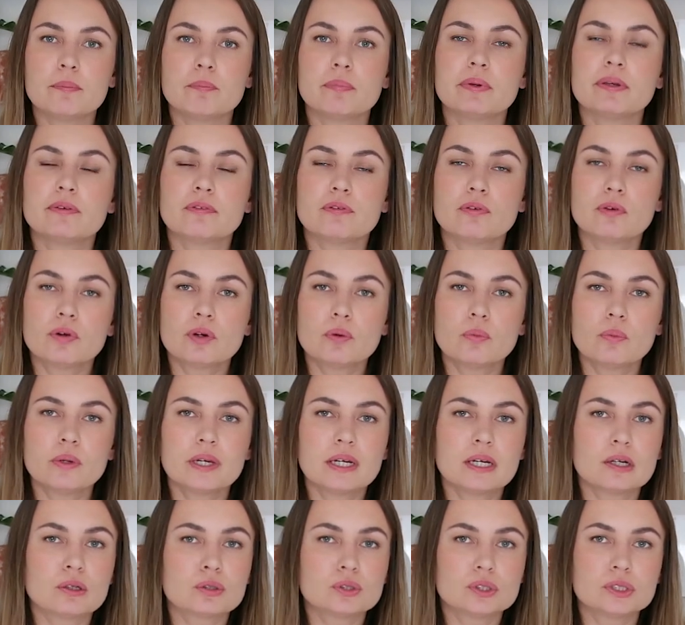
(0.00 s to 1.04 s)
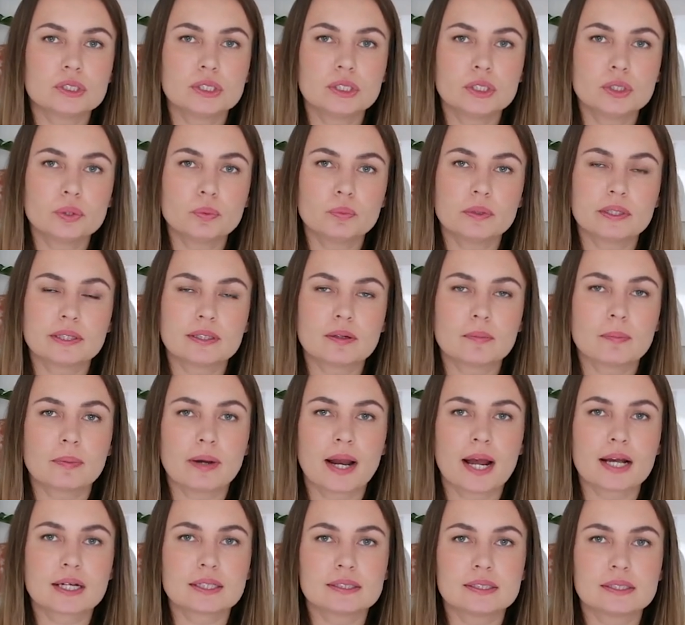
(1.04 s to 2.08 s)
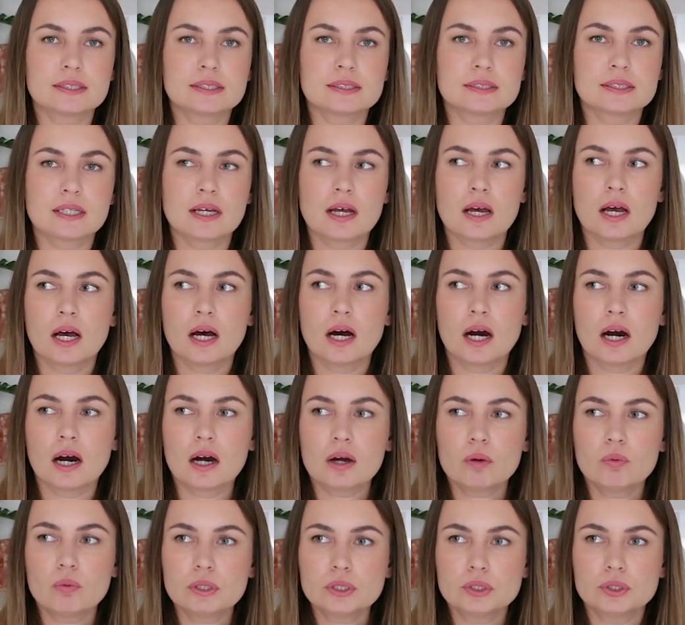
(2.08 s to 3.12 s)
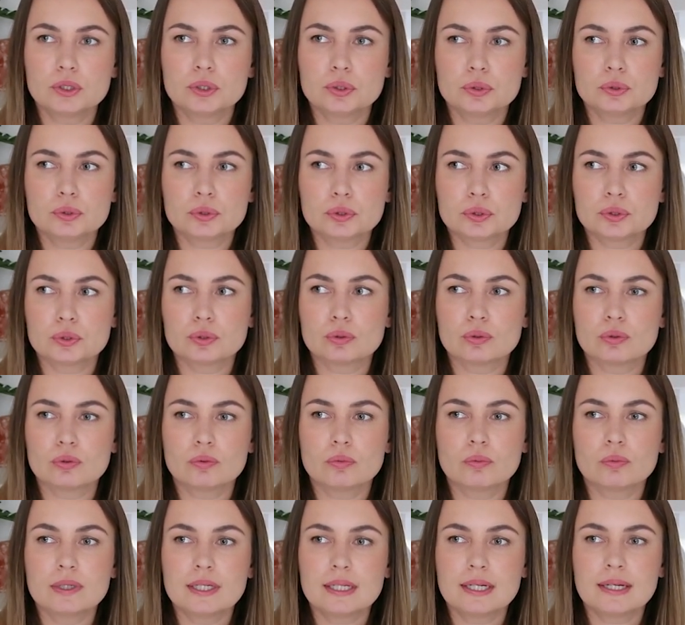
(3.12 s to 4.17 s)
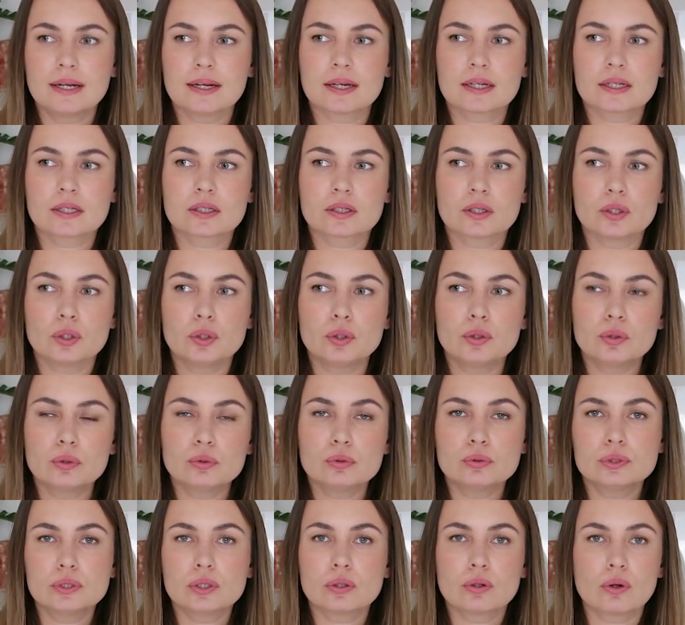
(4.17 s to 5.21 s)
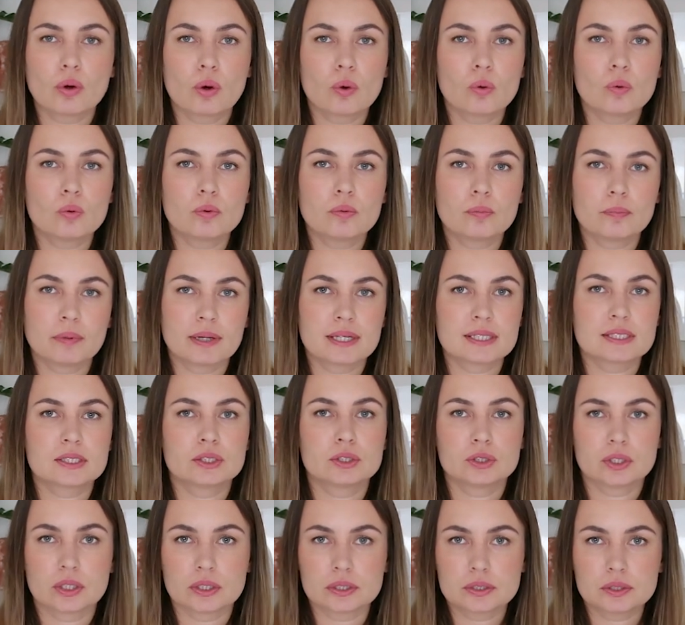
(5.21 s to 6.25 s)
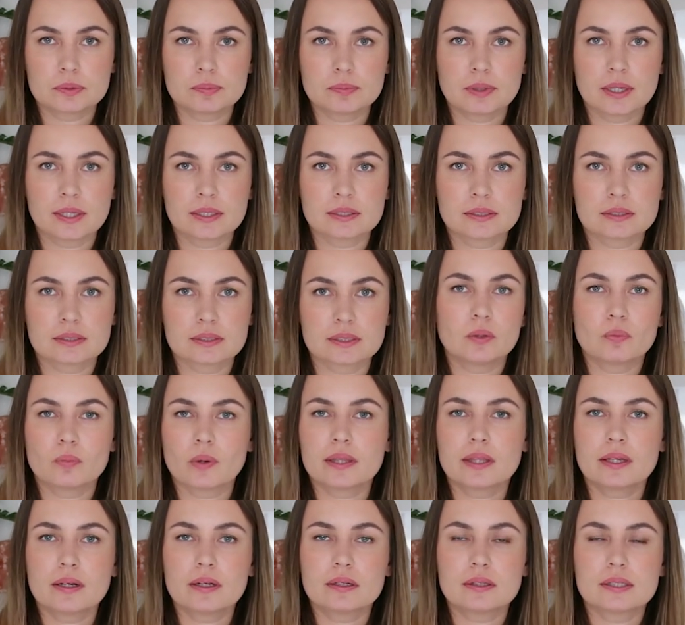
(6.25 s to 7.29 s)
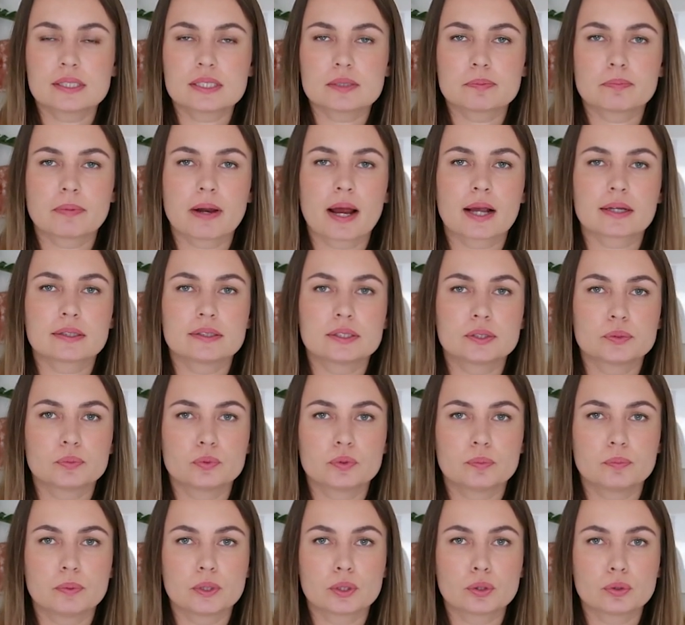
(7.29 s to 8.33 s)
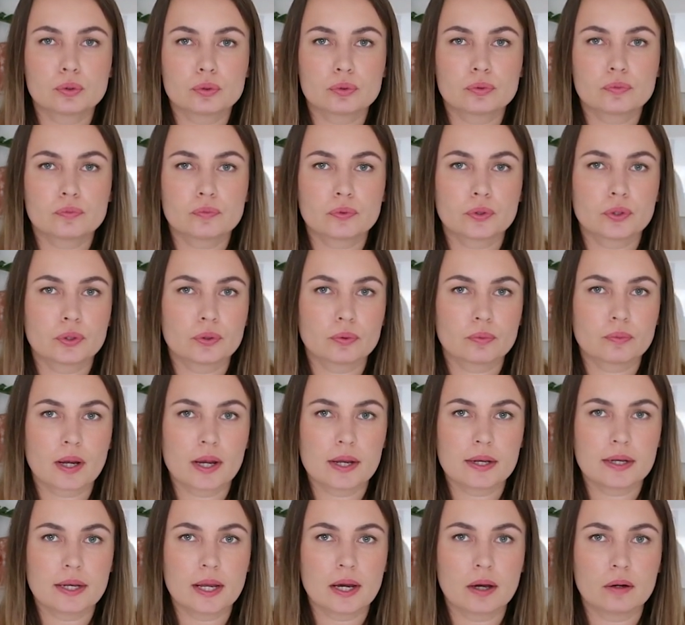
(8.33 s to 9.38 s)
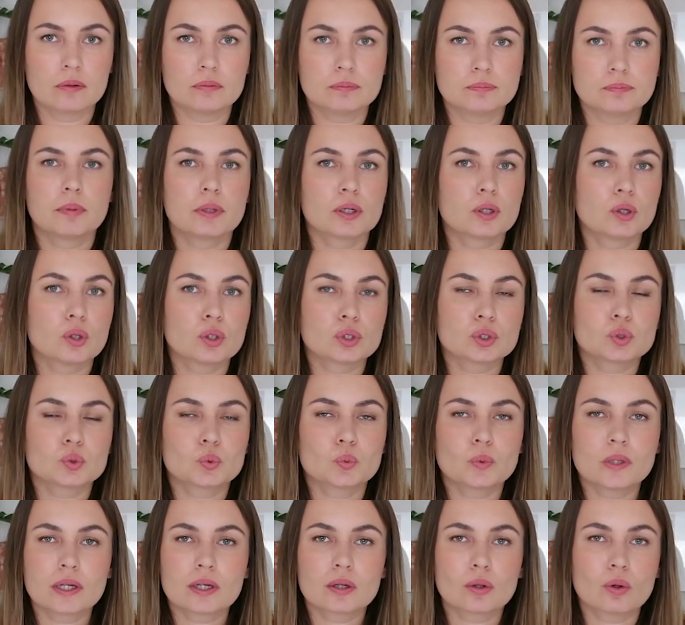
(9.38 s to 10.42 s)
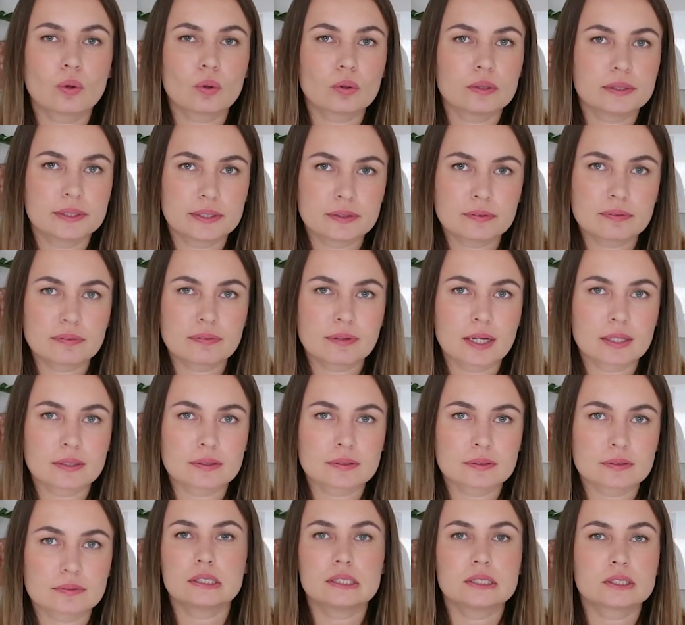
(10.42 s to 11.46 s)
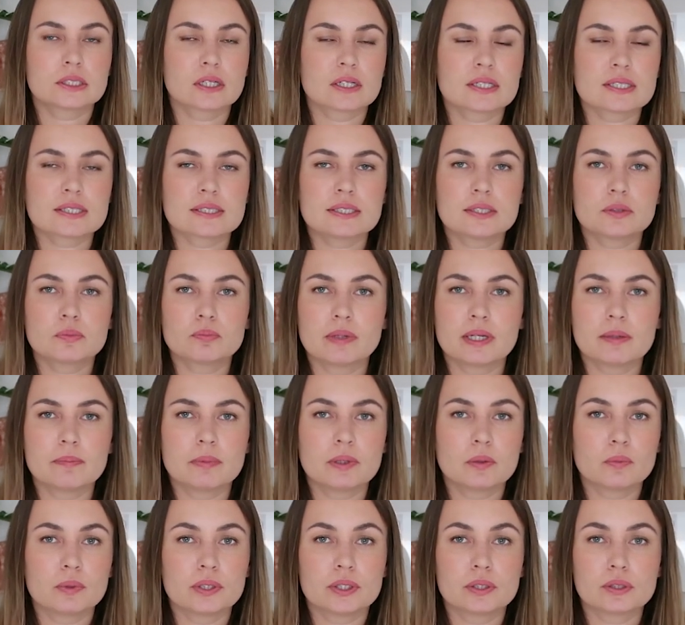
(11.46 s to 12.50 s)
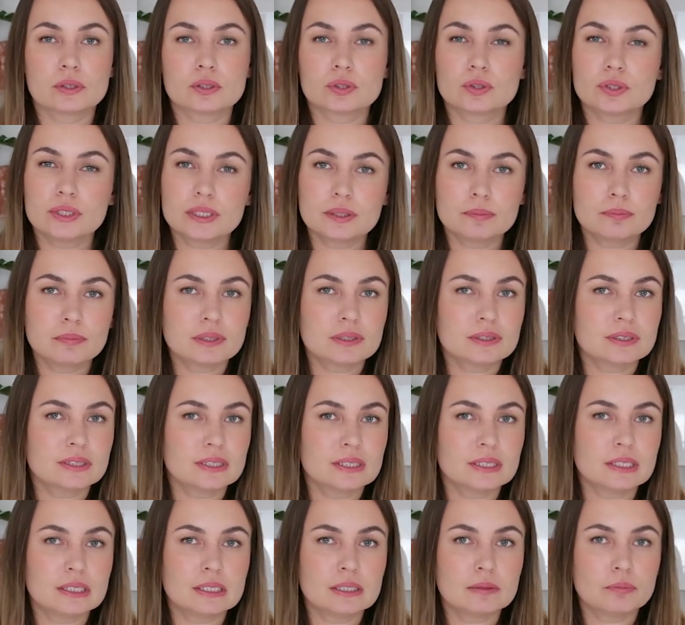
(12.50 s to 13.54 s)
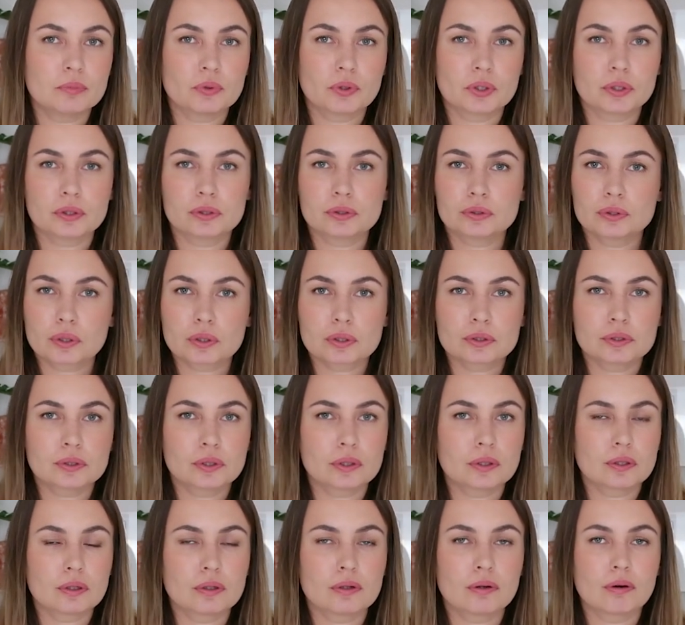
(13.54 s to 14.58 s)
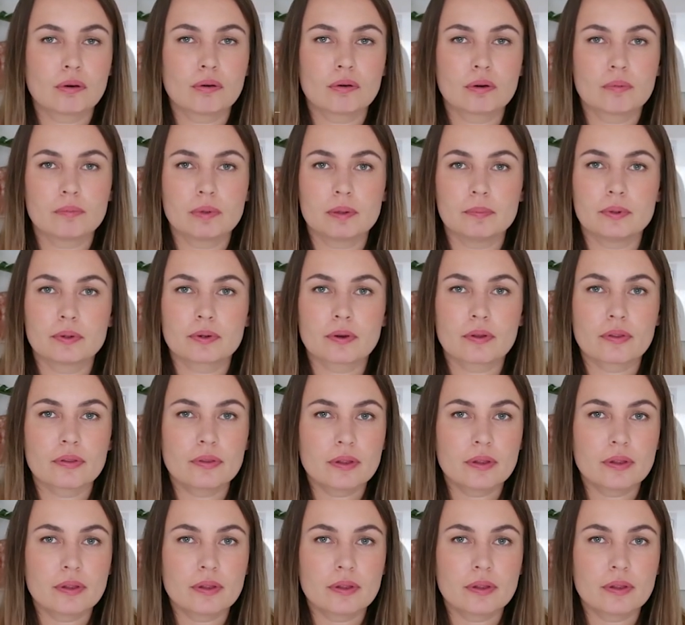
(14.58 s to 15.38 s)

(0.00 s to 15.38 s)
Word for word: And before we continue with the practice, I want you to really like use your own best judgment in whether this practice would be good for you right now because we are all different. Discuss it maybe with your treatment team or your doctor or maybe your